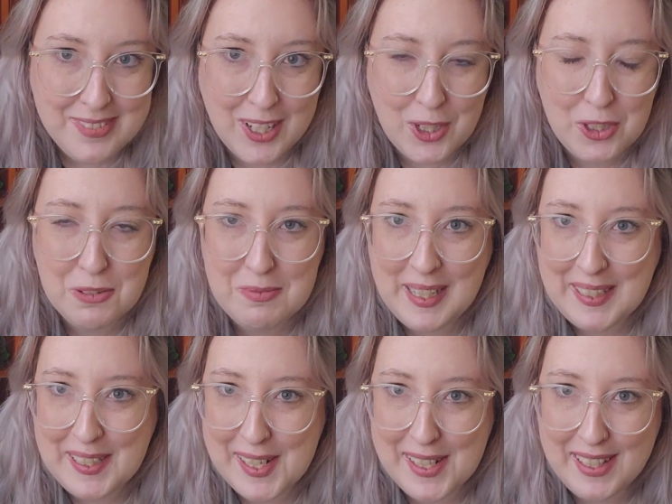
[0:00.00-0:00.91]
Oh my
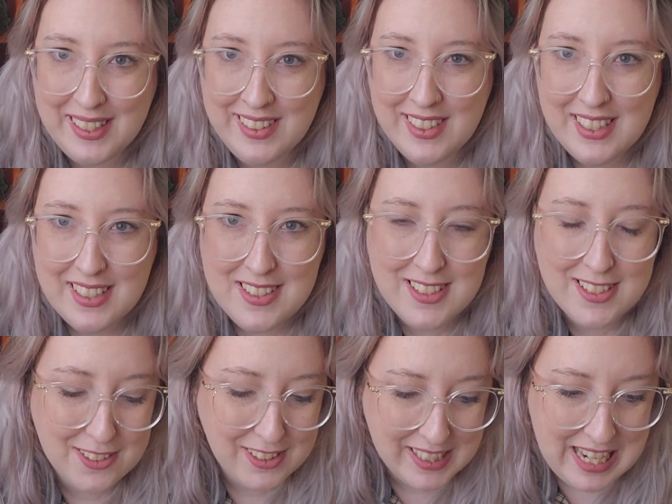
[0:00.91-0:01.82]
god,
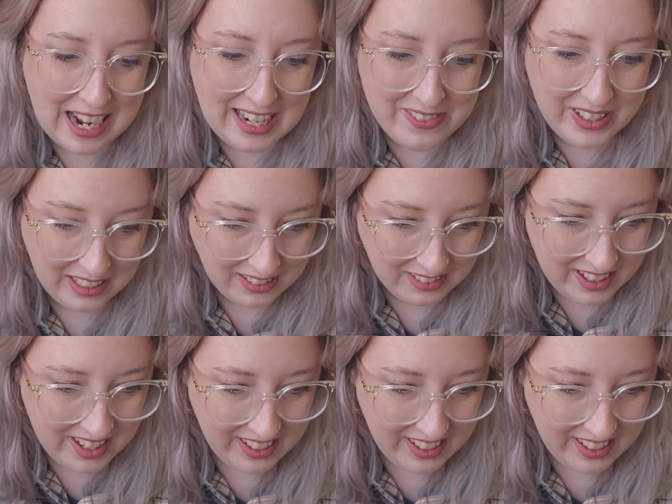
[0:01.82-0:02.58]
so conniving.